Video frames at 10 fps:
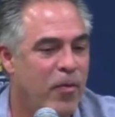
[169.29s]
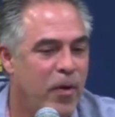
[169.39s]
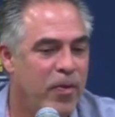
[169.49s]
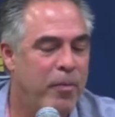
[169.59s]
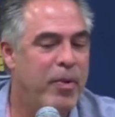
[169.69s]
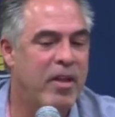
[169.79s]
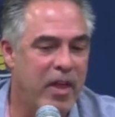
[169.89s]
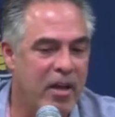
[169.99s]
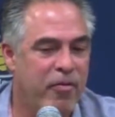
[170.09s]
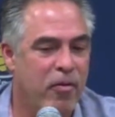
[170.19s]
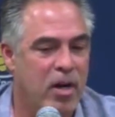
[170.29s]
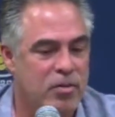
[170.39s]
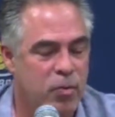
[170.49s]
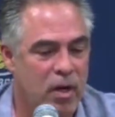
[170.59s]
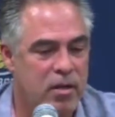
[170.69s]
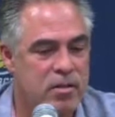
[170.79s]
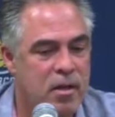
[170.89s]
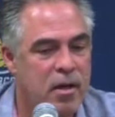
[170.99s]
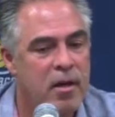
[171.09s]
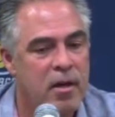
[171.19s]
the big thing for us was,
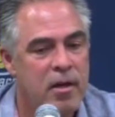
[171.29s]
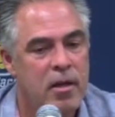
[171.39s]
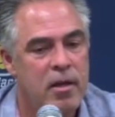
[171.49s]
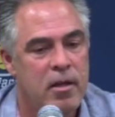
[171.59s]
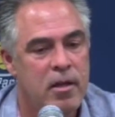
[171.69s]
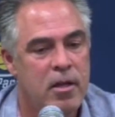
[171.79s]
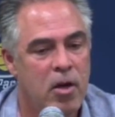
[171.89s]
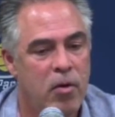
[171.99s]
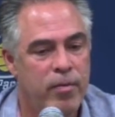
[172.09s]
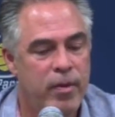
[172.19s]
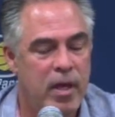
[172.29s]
you know,